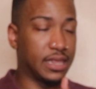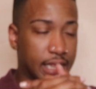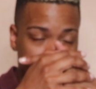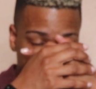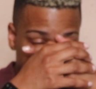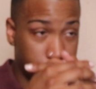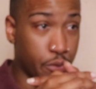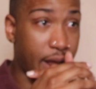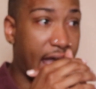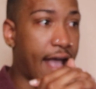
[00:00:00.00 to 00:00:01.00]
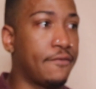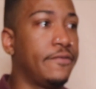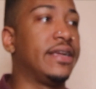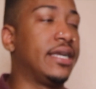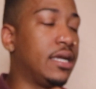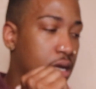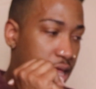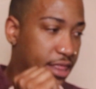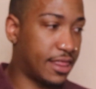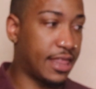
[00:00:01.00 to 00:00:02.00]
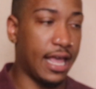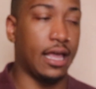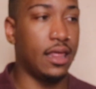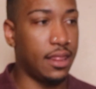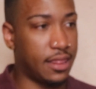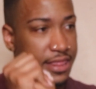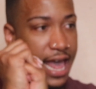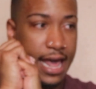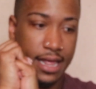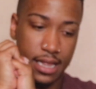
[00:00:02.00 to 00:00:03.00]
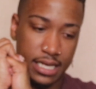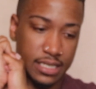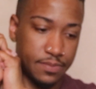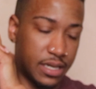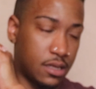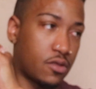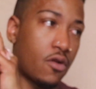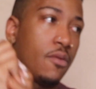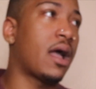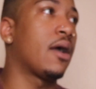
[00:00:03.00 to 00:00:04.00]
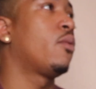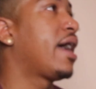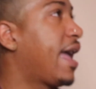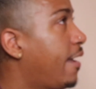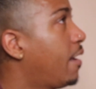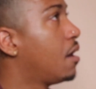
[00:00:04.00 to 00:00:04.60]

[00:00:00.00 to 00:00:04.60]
live through everything that has been thrown my way.